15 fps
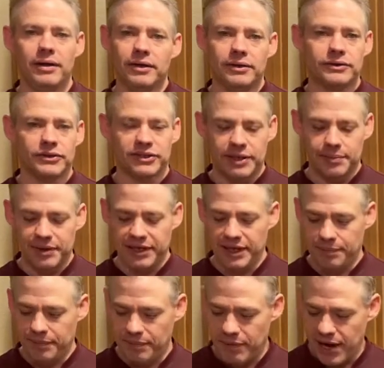So something to
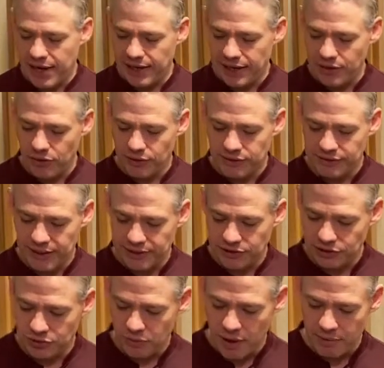keep in mind. I noticed like
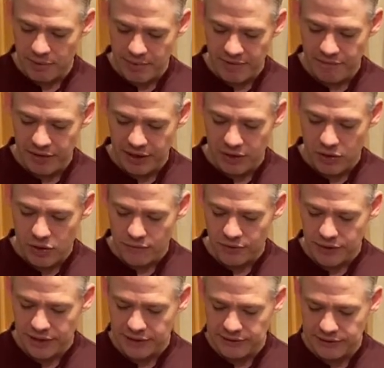just rubbing my finger over
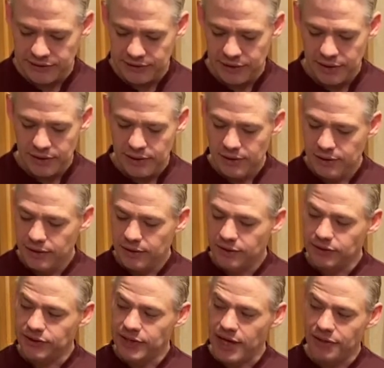this,
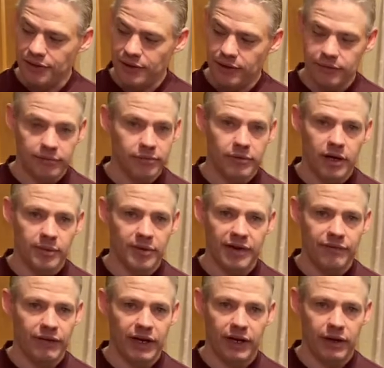there's nothing on my
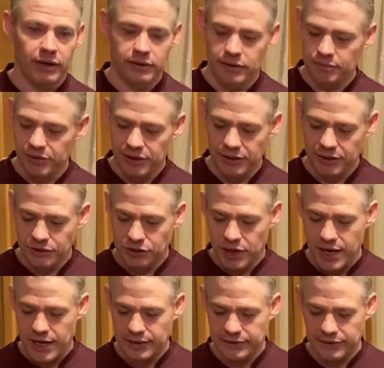finger, completely
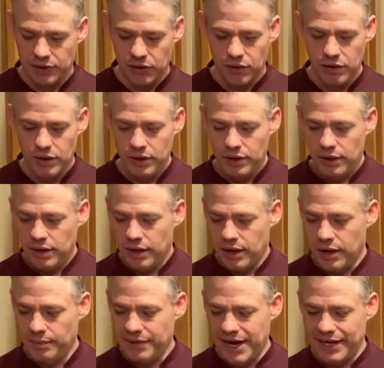dry. So
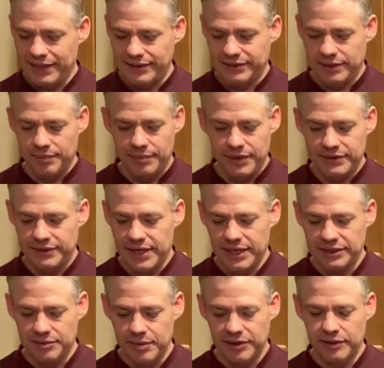that is something that's
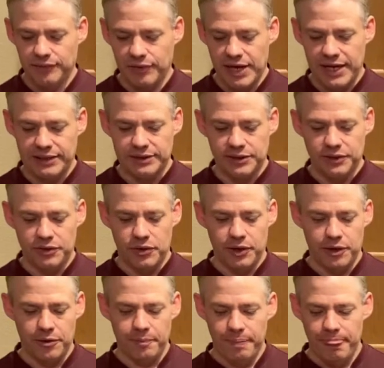nice about the flaxseed
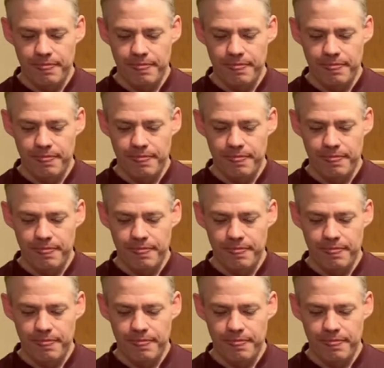oil.